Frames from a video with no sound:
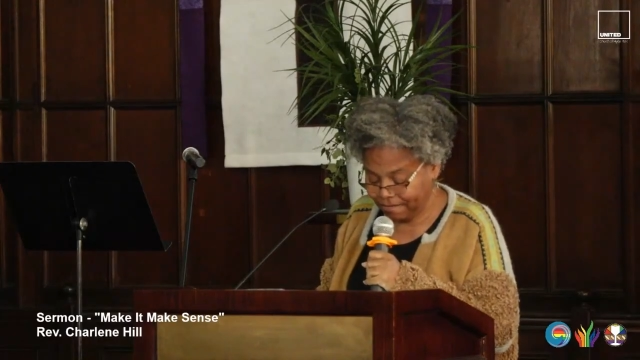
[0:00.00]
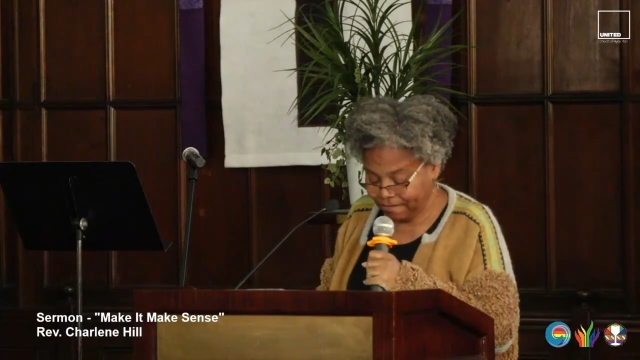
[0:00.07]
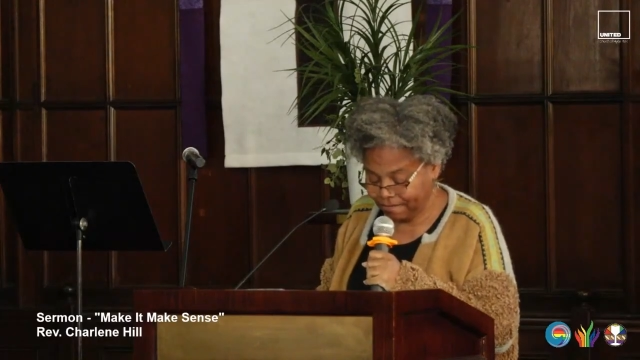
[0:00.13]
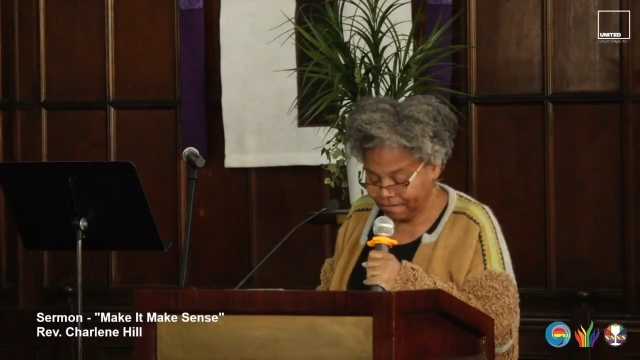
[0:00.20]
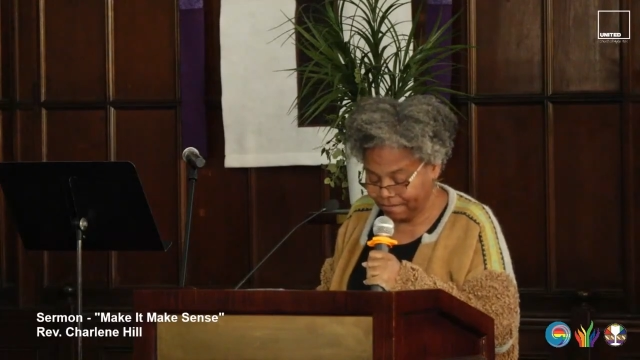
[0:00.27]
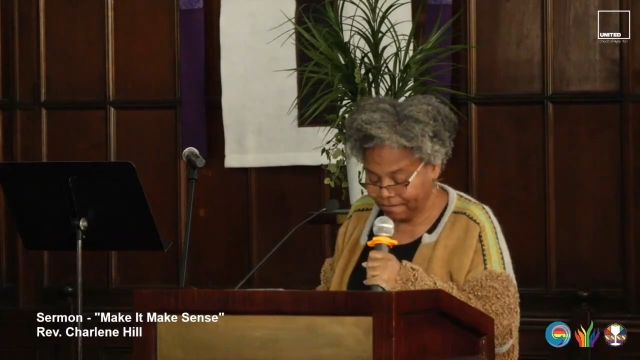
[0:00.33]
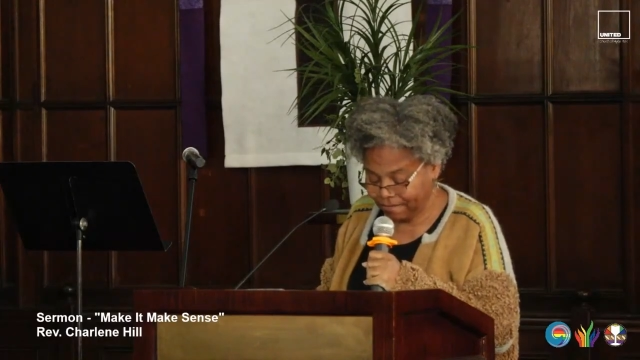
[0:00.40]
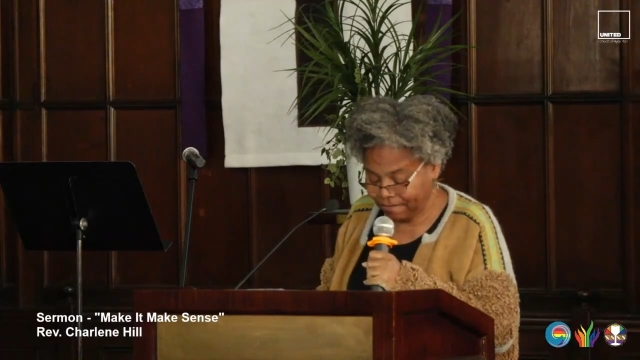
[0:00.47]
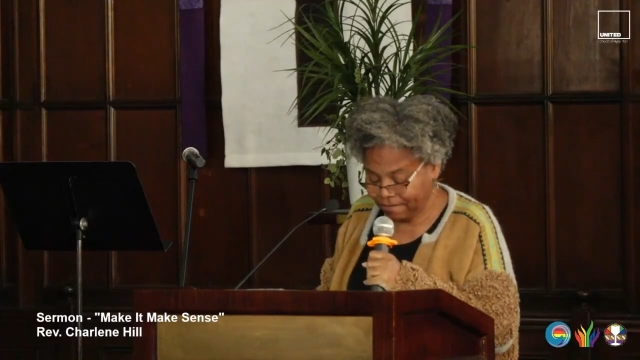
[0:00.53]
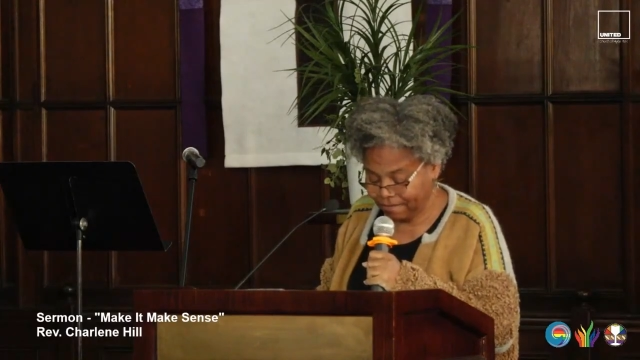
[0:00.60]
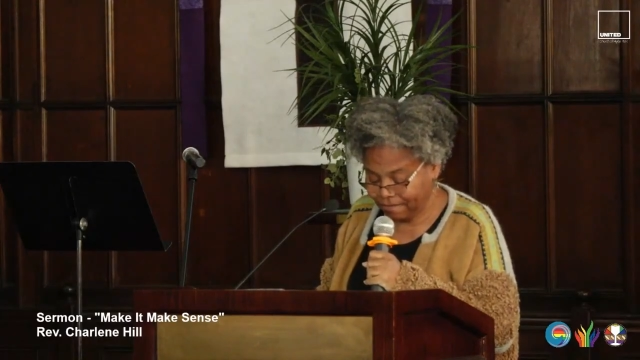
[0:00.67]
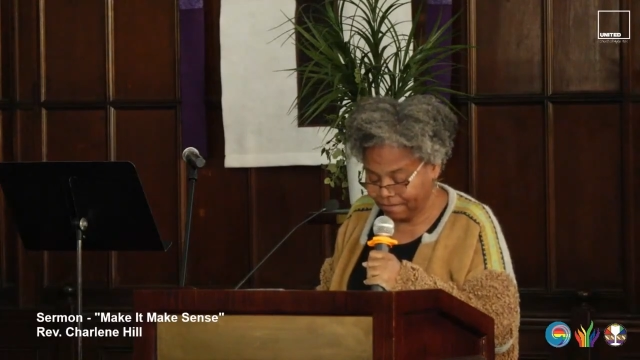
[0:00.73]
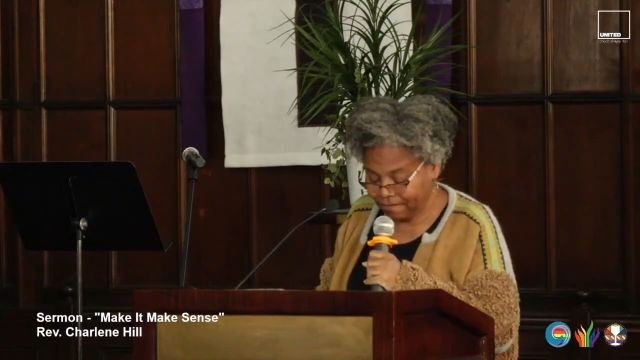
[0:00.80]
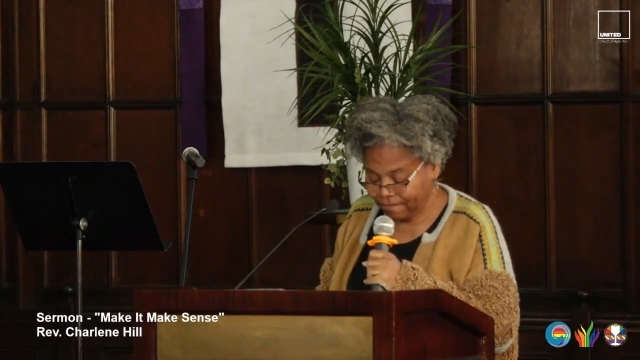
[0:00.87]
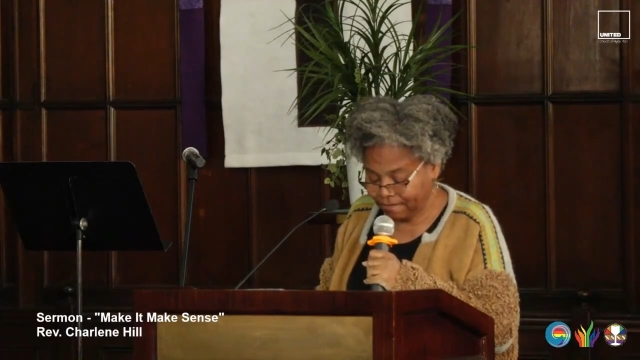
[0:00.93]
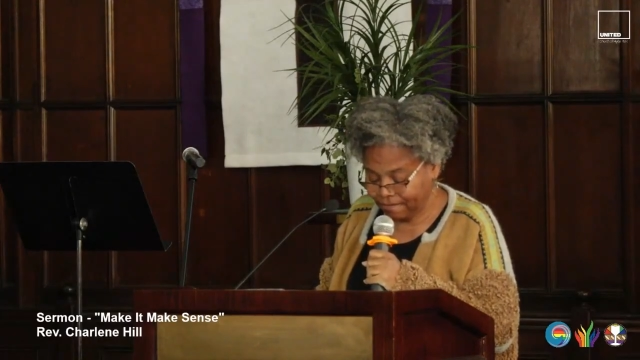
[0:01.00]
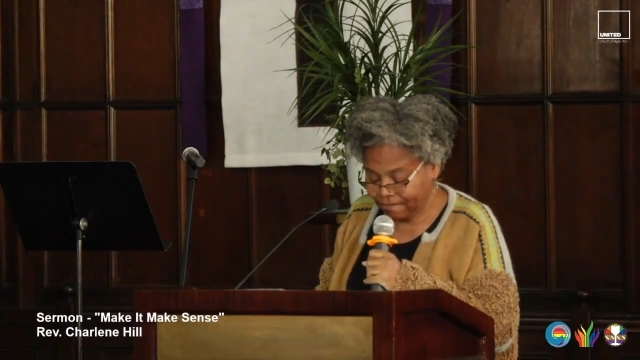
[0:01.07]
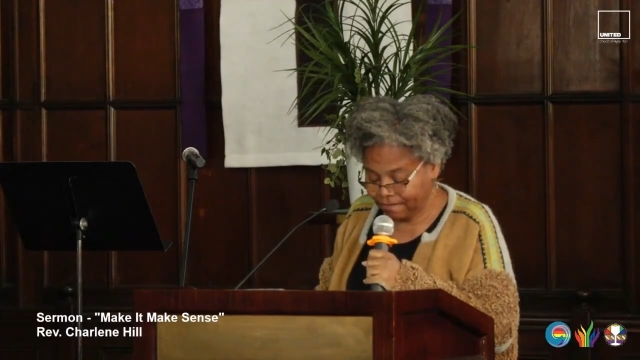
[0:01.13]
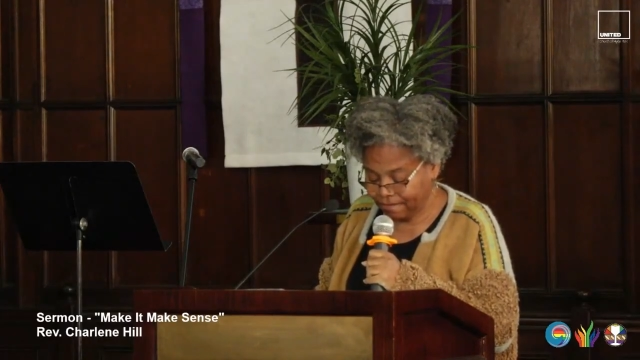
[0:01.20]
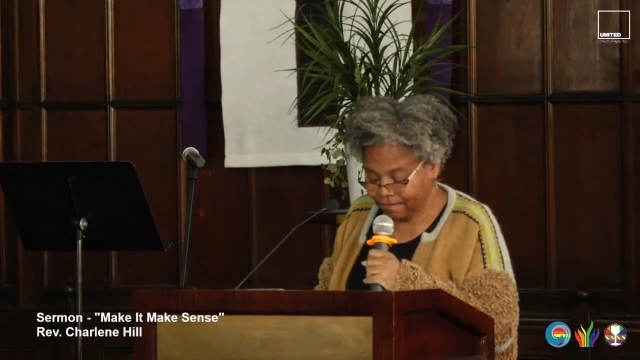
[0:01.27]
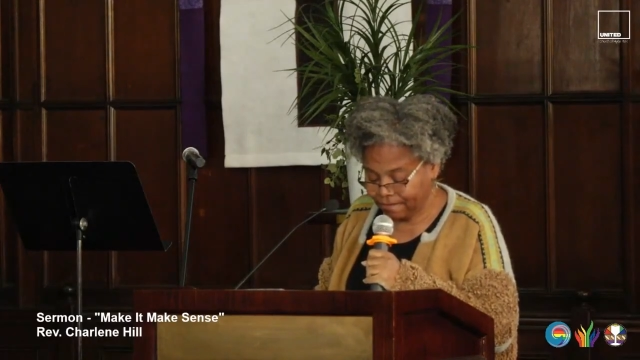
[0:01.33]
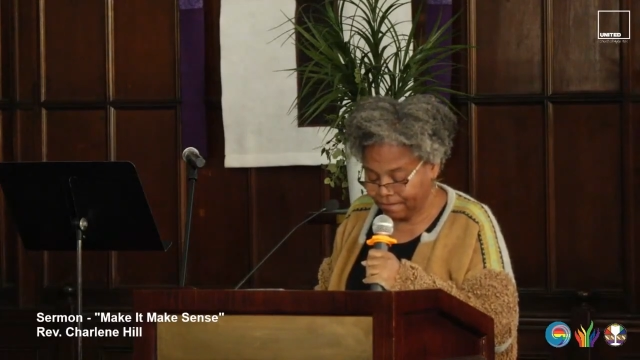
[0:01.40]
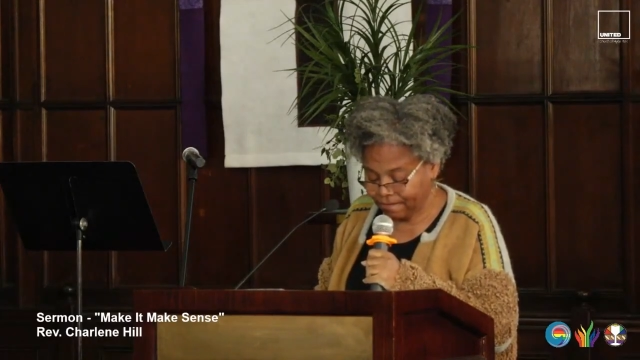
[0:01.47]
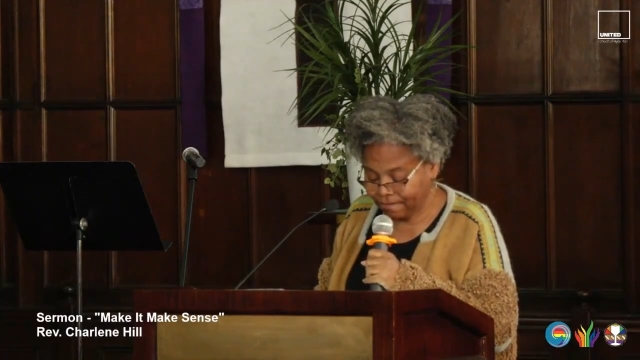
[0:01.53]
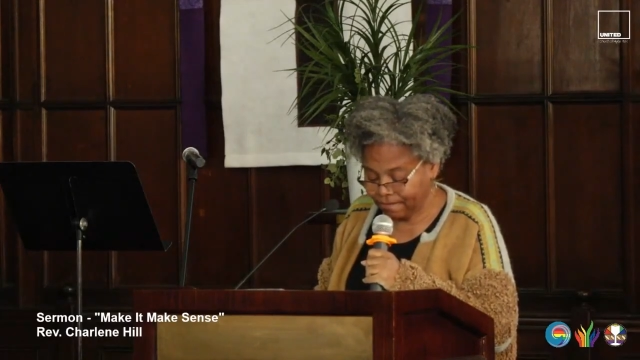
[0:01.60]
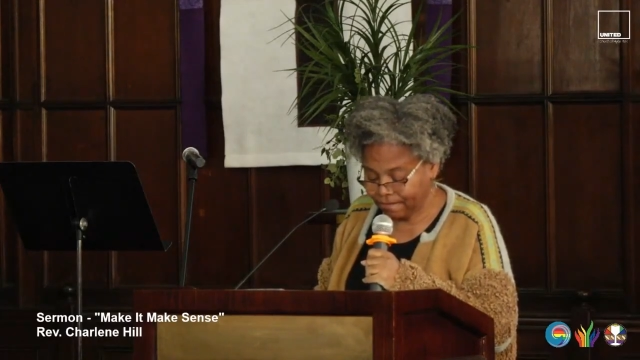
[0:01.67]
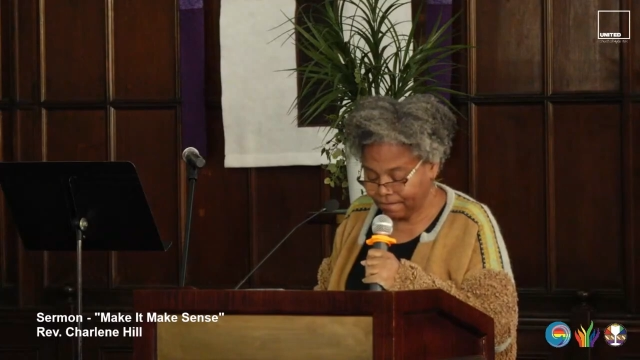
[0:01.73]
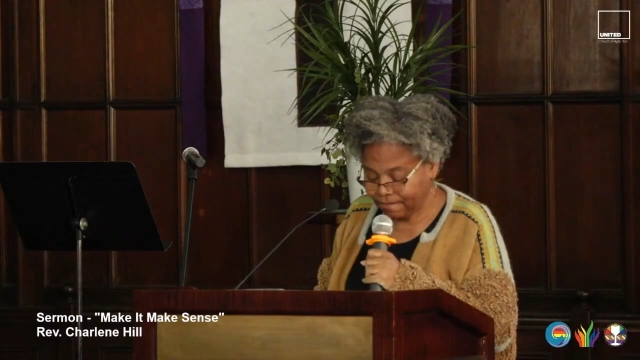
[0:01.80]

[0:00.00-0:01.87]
(silence)